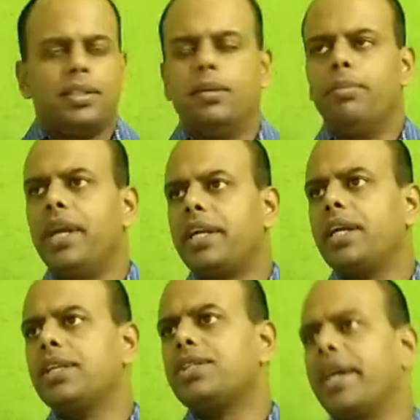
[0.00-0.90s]
The
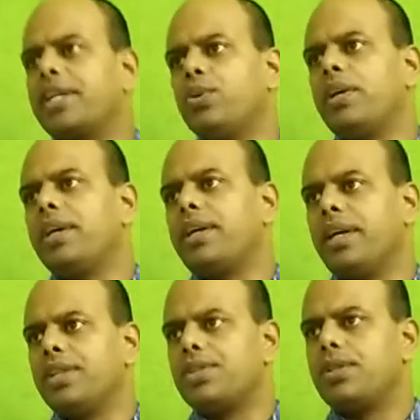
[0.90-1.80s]
meeting is actually
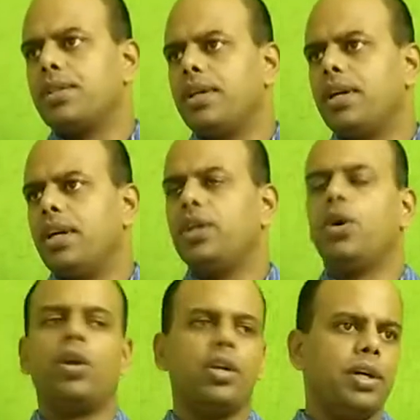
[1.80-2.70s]
arranged in
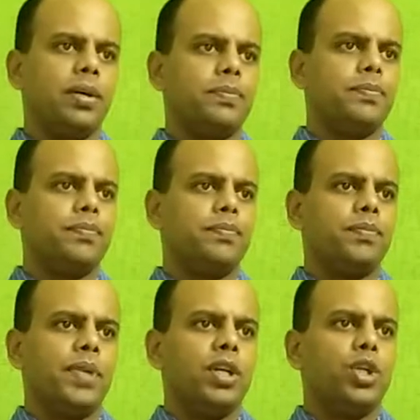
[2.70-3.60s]
order
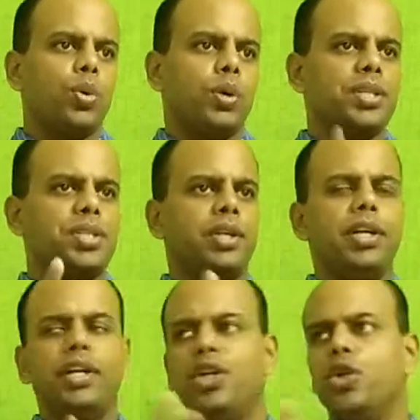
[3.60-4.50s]
to
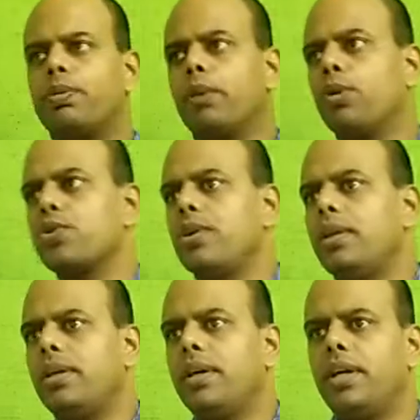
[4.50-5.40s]
consider new proposal,
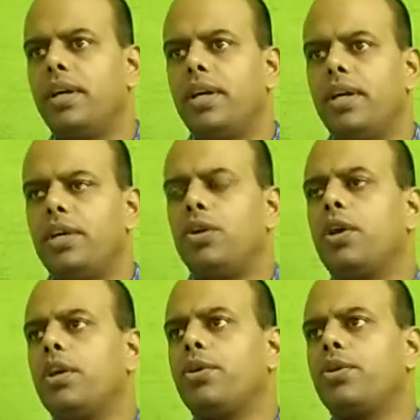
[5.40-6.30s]
in
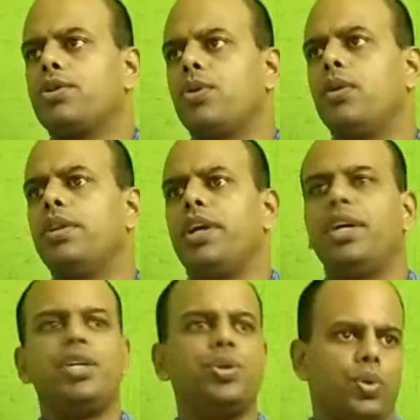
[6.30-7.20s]
order to resolve the
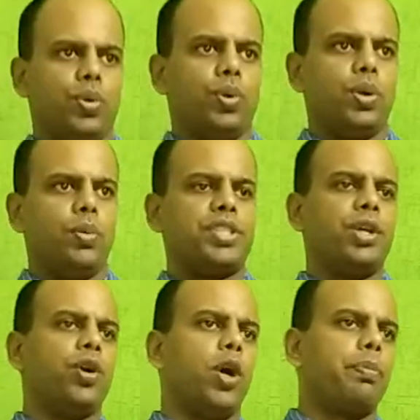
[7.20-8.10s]
issue which
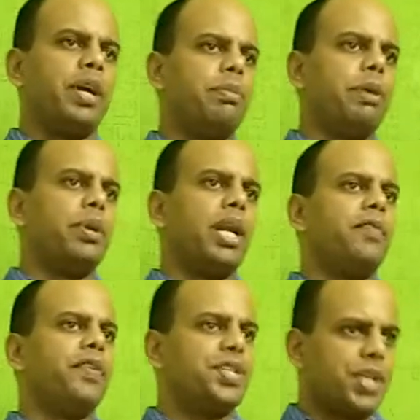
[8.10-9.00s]
the corporate people
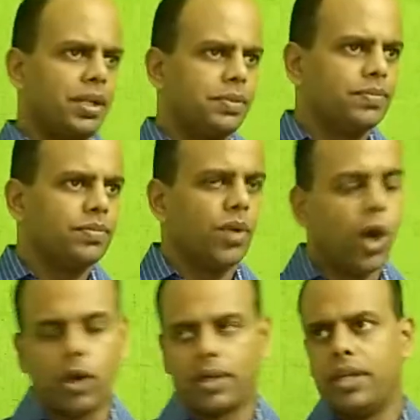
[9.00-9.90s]
are facing,
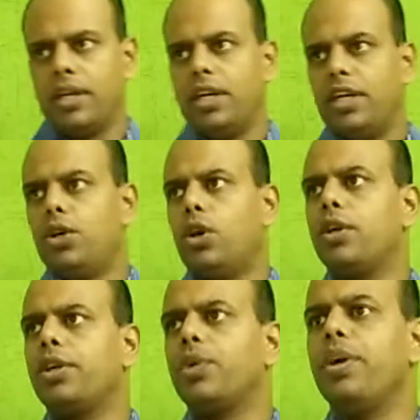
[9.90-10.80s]
or in
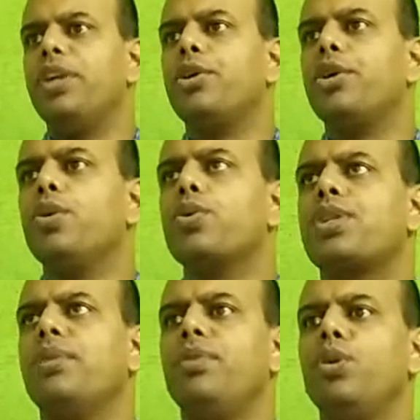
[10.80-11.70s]
order to introduce
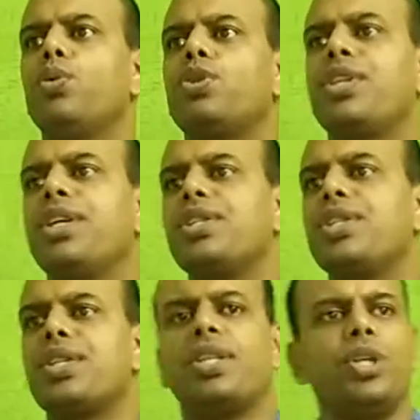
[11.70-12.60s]
some new
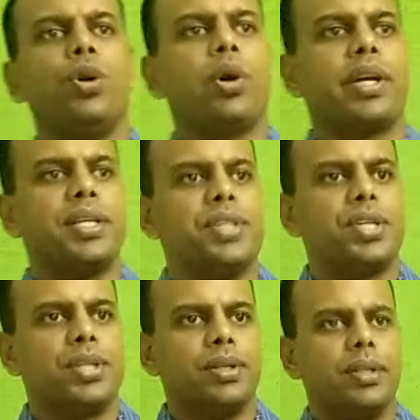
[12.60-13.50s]
changes in the
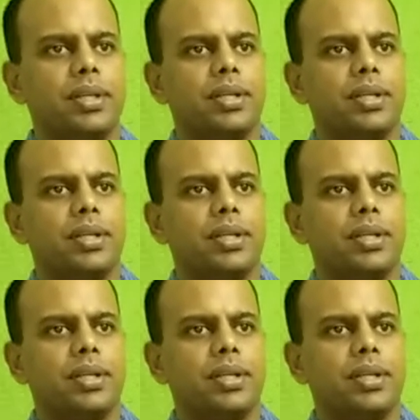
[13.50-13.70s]
organization